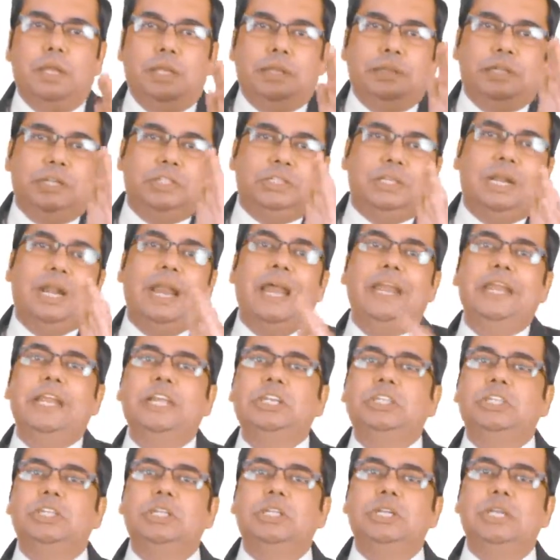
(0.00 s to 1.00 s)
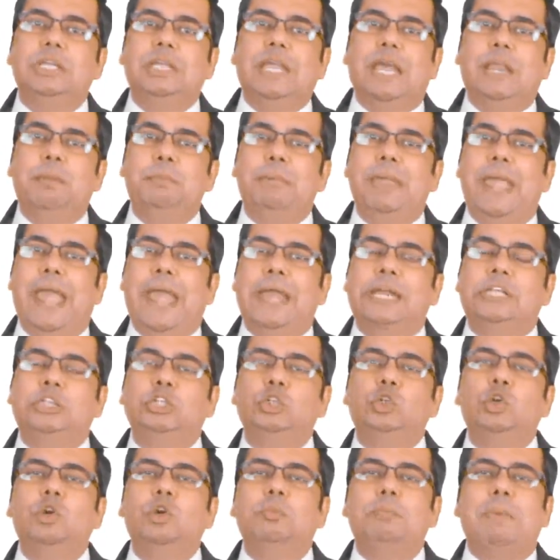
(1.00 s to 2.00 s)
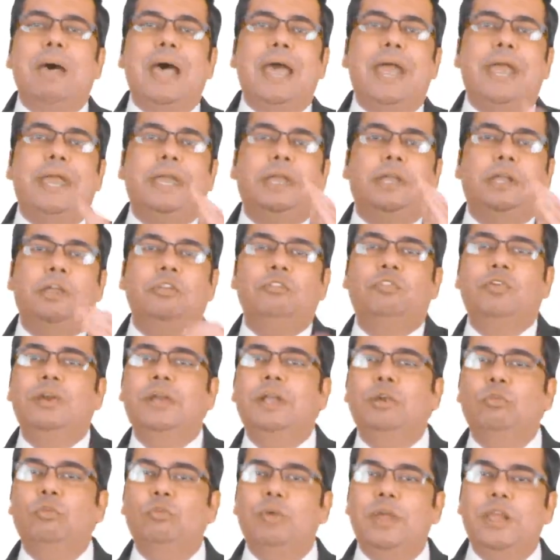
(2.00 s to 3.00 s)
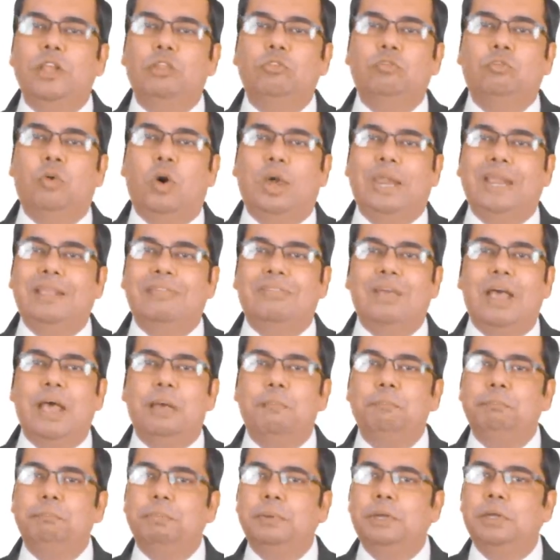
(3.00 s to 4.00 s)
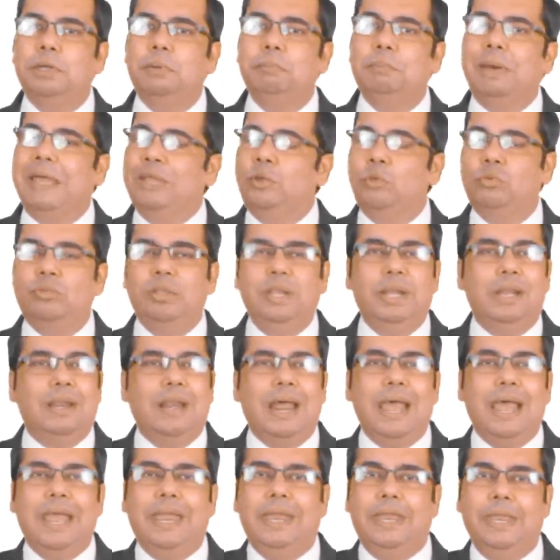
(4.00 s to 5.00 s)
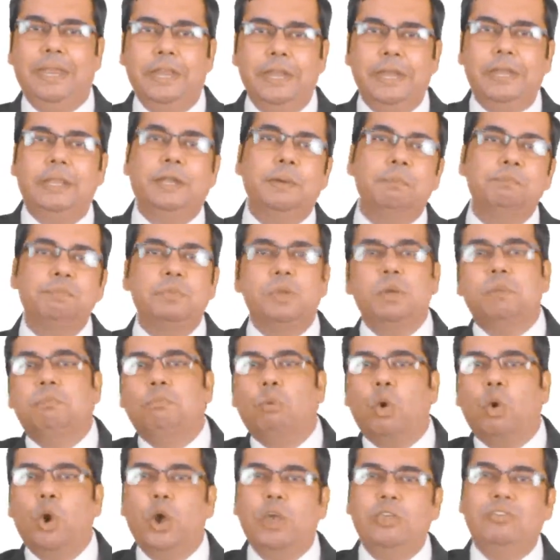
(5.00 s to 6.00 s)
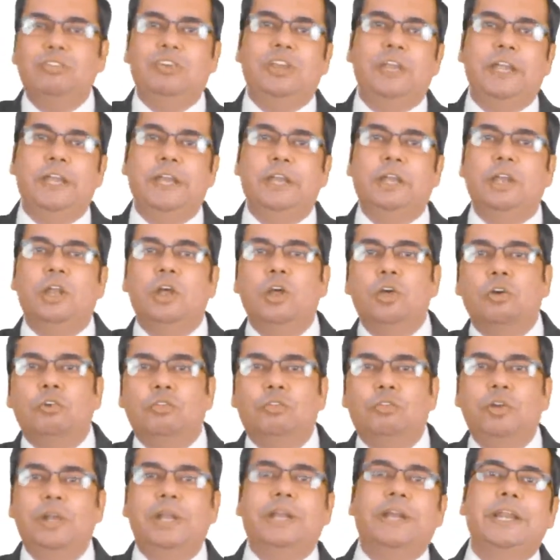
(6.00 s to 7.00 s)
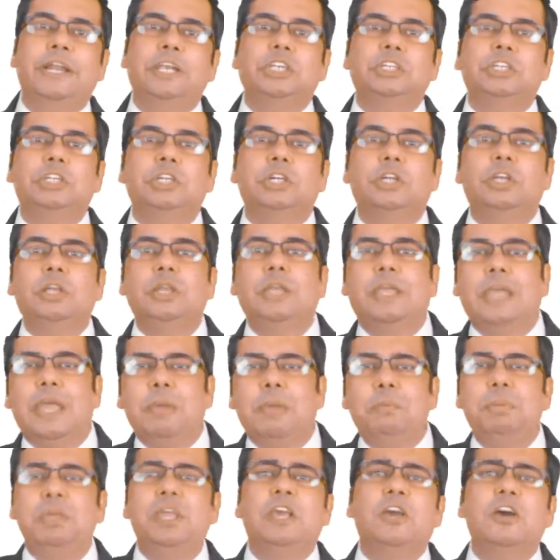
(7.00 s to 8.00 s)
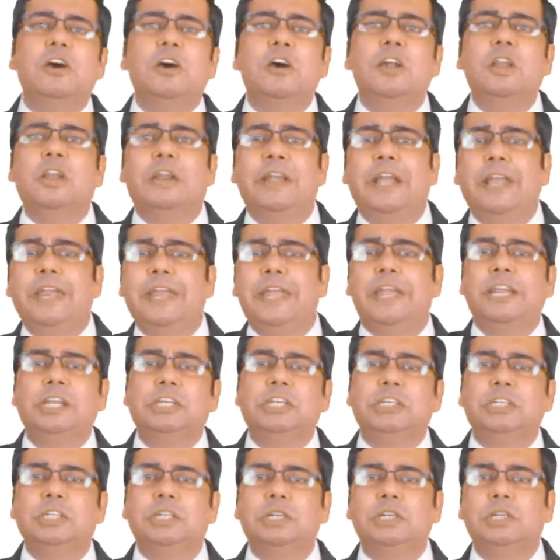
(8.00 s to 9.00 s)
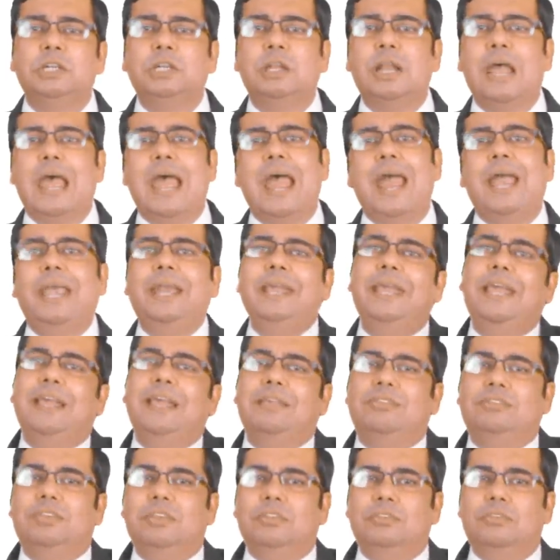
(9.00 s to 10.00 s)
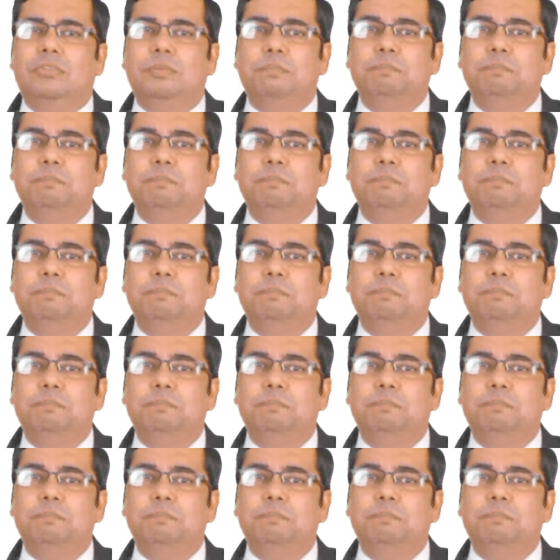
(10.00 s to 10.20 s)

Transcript: the sterilization can be achieved by different ways for example by using dry heat moist heat filtration chemical radiation and gases